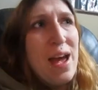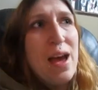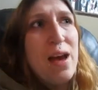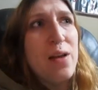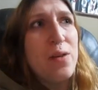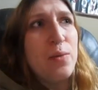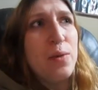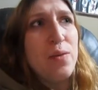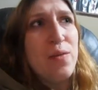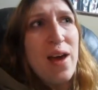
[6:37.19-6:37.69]

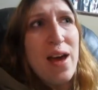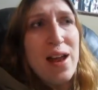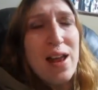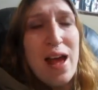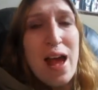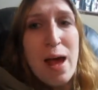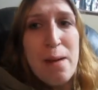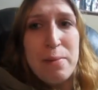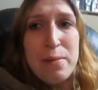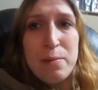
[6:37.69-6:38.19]
And we've had
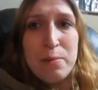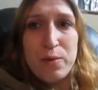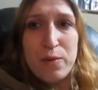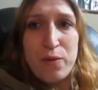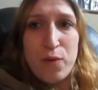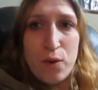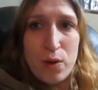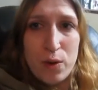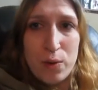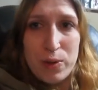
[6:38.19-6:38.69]
it happen
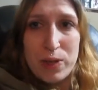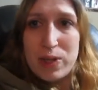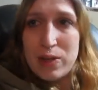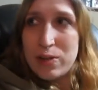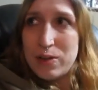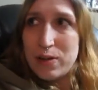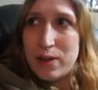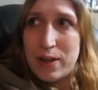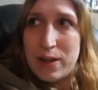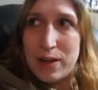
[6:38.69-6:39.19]
before
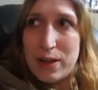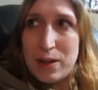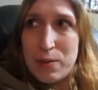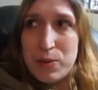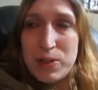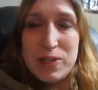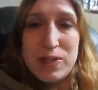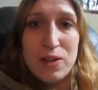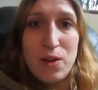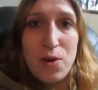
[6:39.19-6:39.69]
with
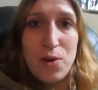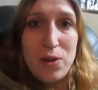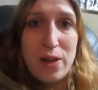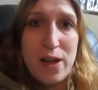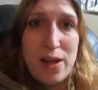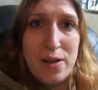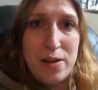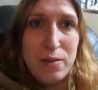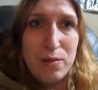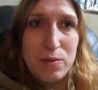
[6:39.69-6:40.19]

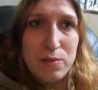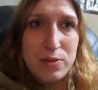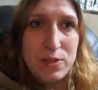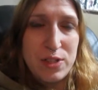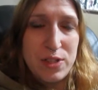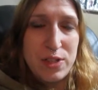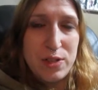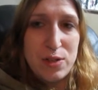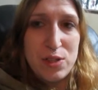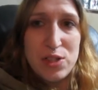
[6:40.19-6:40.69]
Zola.
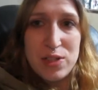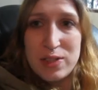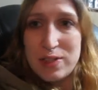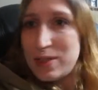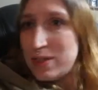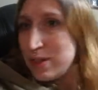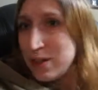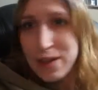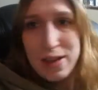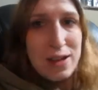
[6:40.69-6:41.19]
She
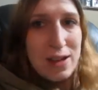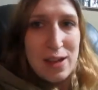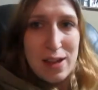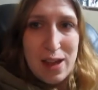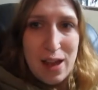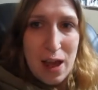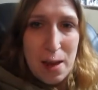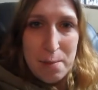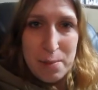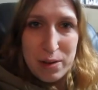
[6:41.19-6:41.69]
just
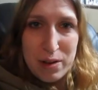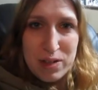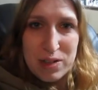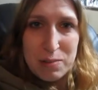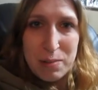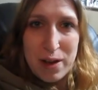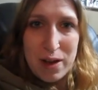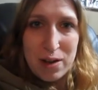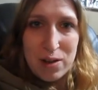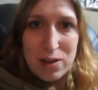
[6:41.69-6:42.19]
happened to
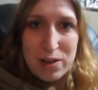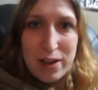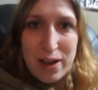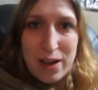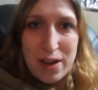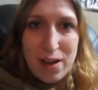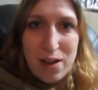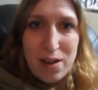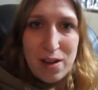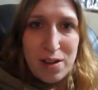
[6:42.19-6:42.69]
smack her
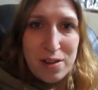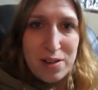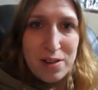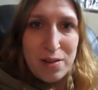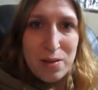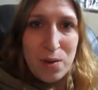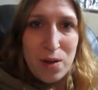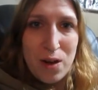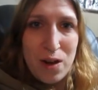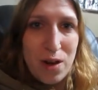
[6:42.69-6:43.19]
tail on
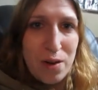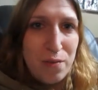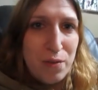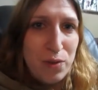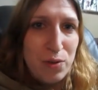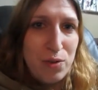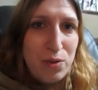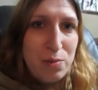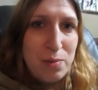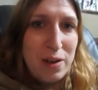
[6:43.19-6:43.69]
the wall a
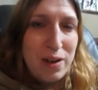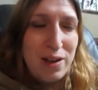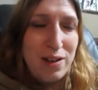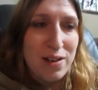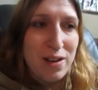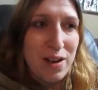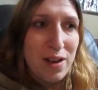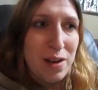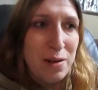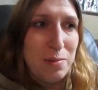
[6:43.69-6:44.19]
few too many
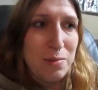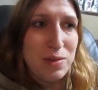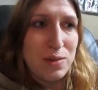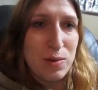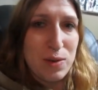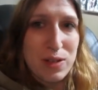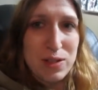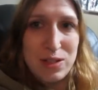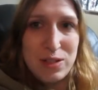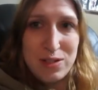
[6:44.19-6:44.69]
times
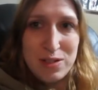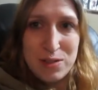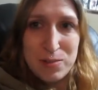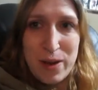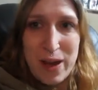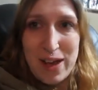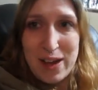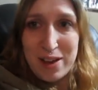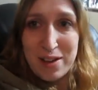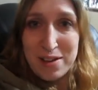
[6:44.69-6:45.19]
while she was
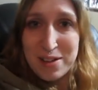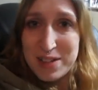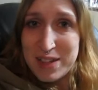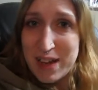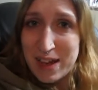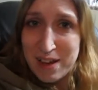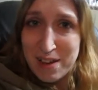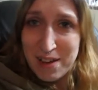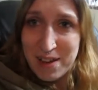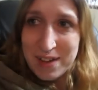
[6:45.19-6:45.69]
wagging her
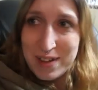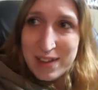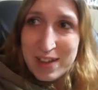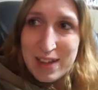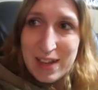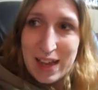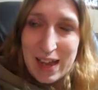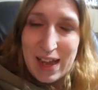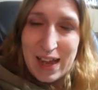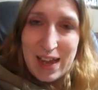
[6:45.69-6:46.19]
tail,
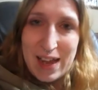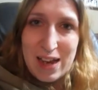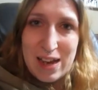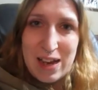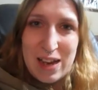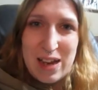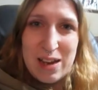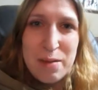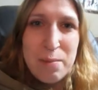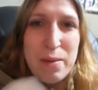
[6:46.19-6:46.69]

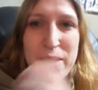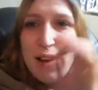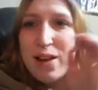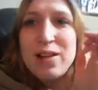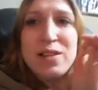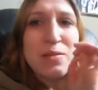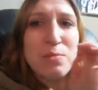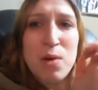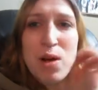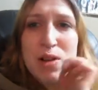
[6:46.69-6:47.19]
and it made
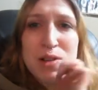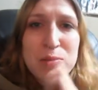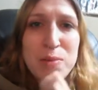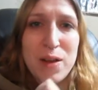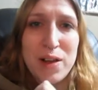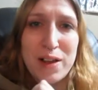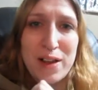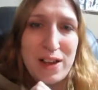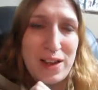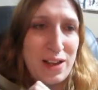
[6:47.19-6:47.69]
a small
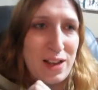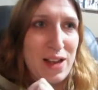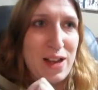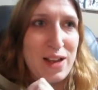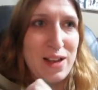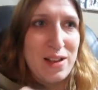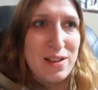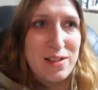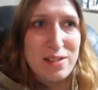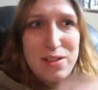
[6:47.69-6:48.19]
cut,
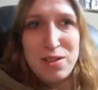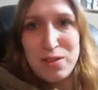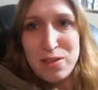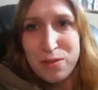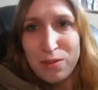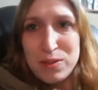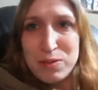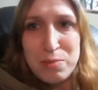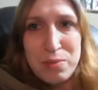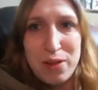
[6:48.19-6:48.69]
and so
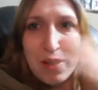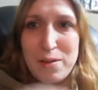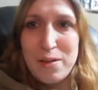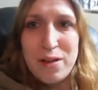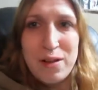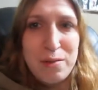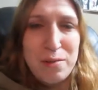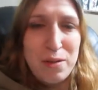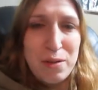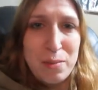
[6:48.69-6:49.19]
there was blood
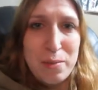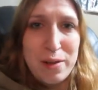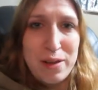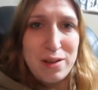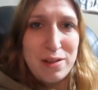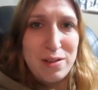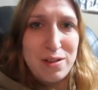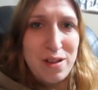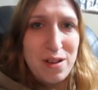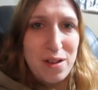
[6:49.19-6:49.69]
a little
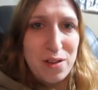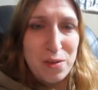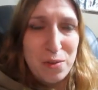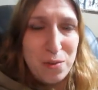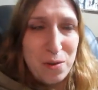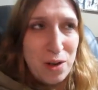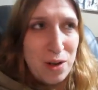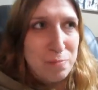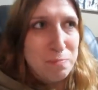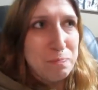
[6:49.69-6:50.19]
bit on
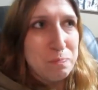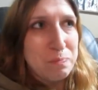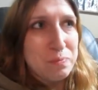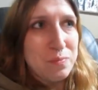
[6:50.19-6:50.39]
the wall.